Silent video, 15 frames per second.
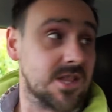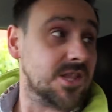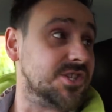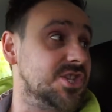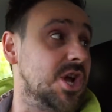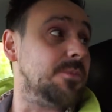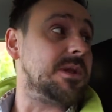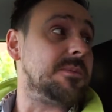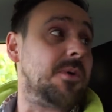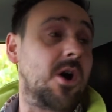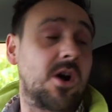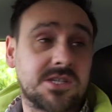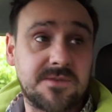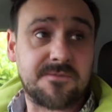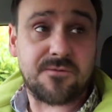There's nobody
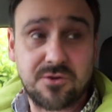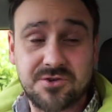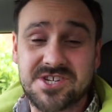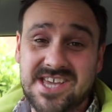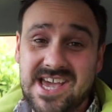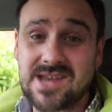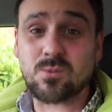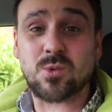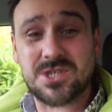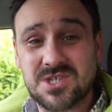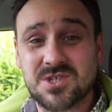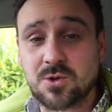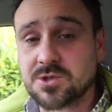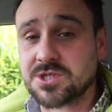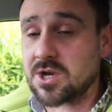parked in front again, which
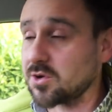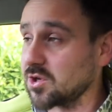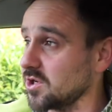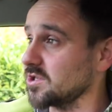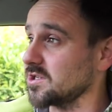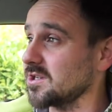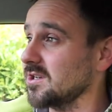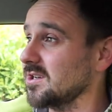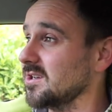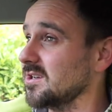is also good.